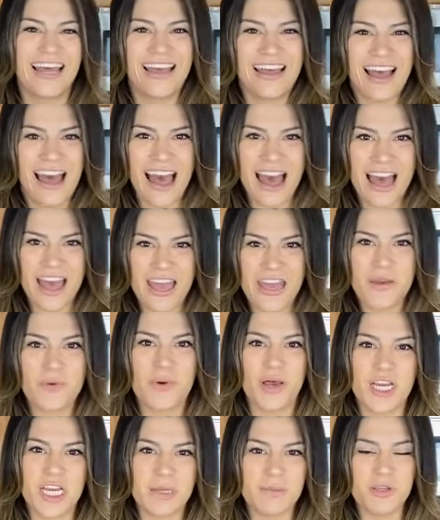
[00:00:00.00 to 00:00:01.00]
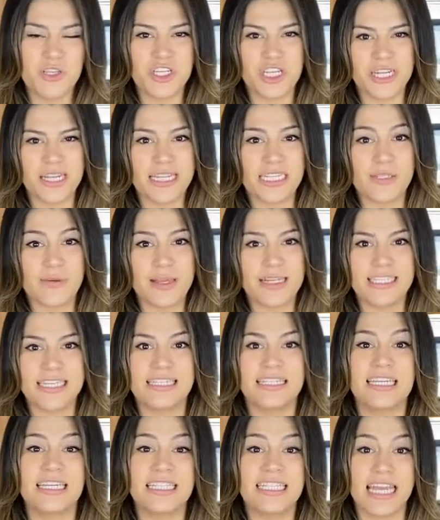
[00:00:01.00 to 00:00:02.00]
Hi, welcome to Jeannie Sweets, and
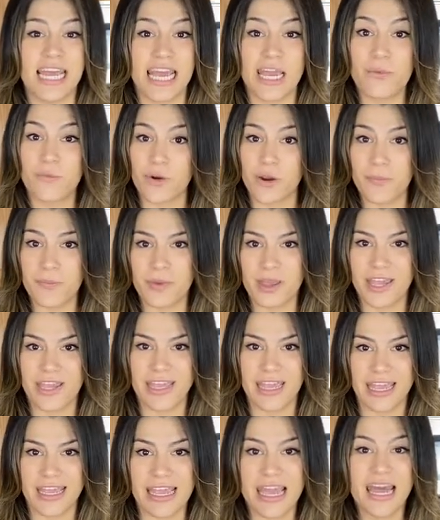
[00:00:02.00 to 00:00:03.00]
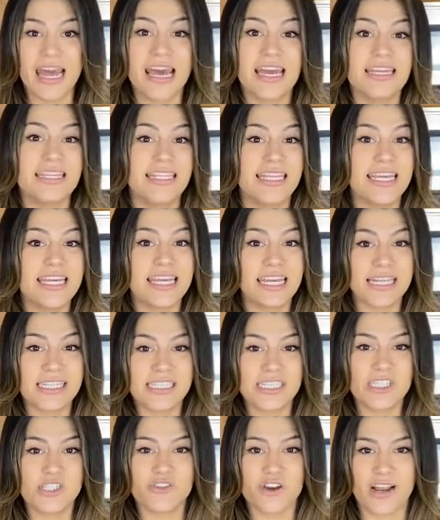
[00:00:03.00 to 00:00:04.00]
today we're making
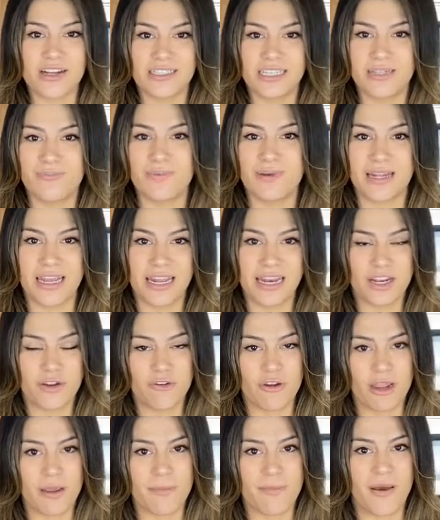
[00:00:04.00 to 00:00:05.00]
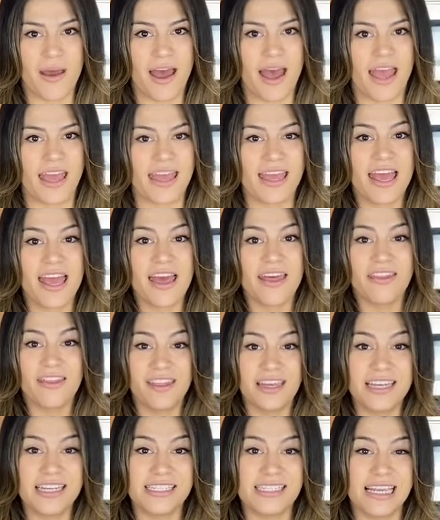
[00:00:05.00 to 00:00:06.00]
deconstructed banana cream pie.
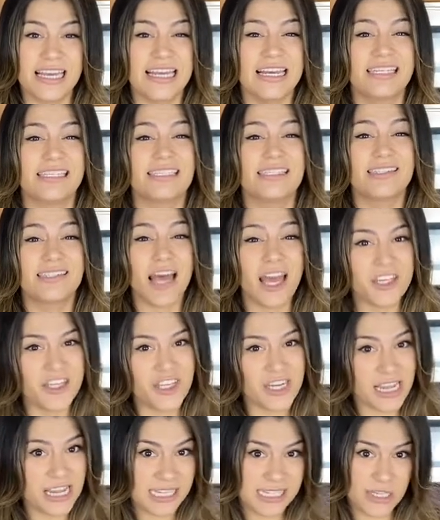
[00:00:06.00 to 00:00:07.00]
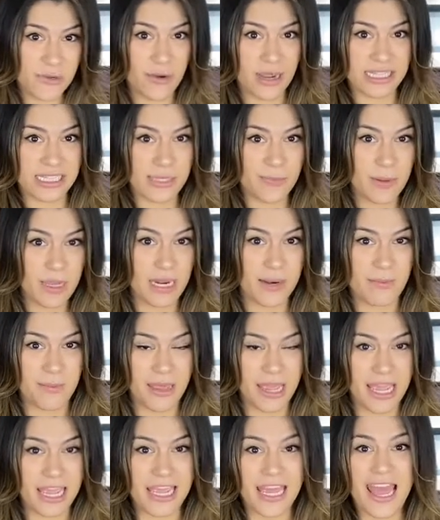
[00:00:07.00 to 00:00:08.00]
This is such an easy recipe to
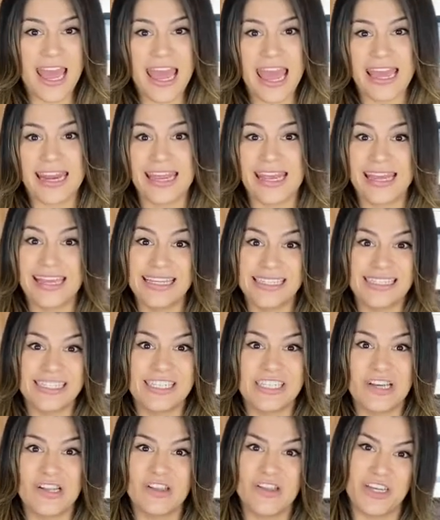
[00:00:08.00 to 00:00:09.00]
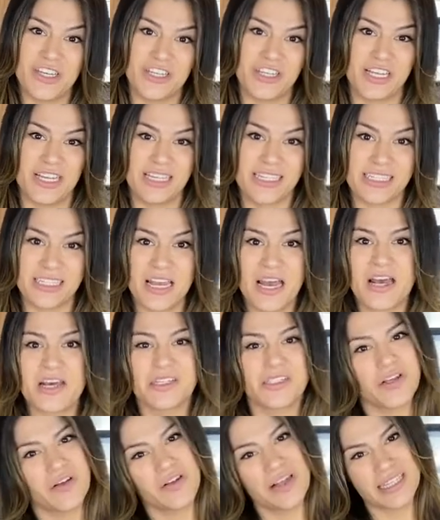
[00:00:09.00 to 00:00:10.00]
make and it is delicious.
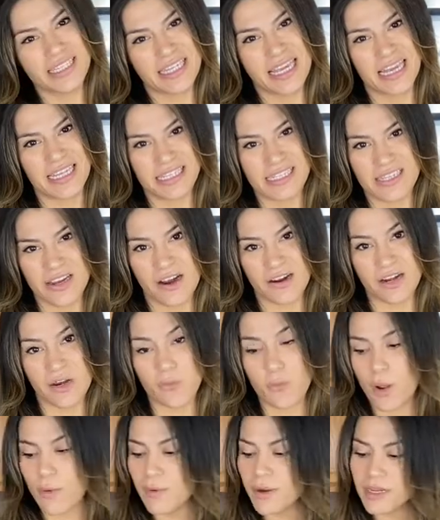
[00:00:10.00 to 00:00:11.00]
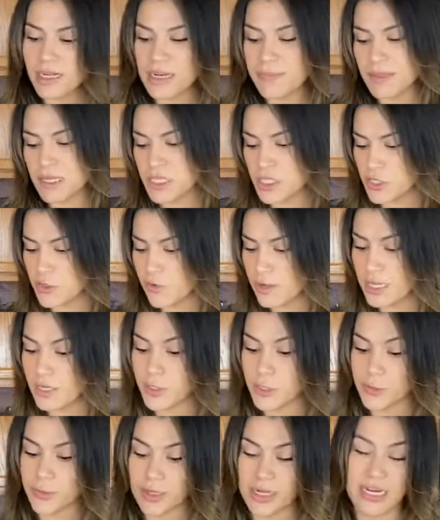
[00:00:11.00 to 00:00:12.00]
So let's get started. What we're gonna be doing is
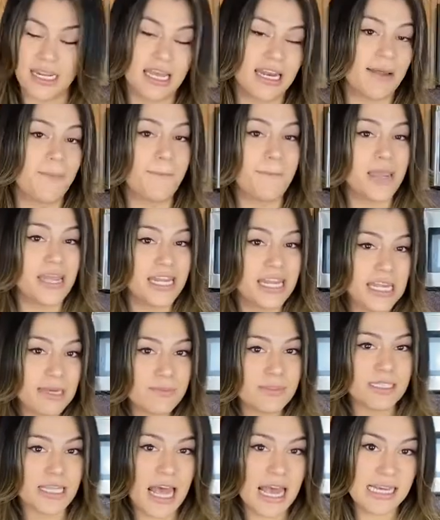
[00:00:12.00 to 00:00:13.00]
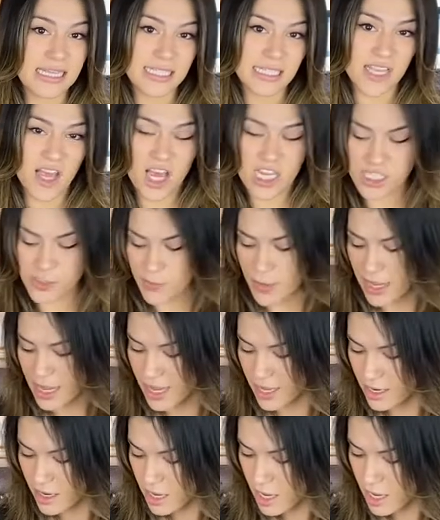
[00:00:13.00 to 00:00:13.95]
we're gonna get a medium-sized saucepan.